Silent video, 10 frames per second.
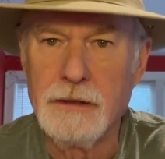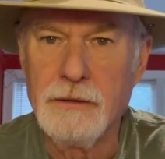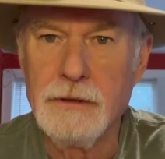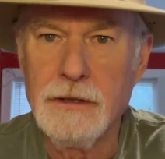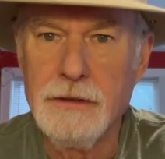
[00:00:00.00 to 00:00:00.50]
I
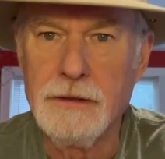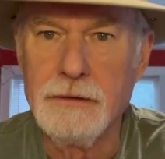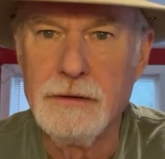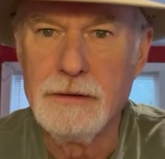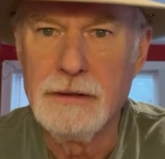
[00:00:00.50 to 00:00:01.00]
really
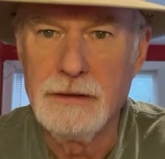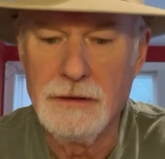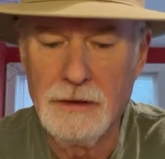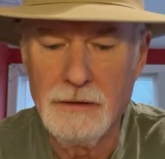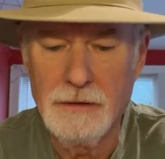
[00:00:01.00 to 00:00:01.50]
do,
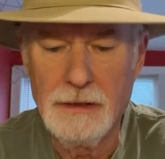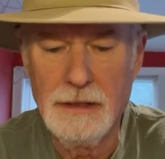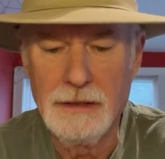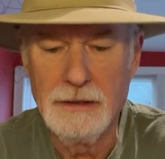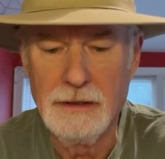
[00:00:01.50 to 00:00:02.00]

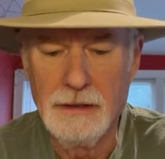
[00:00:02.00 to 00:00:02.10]
and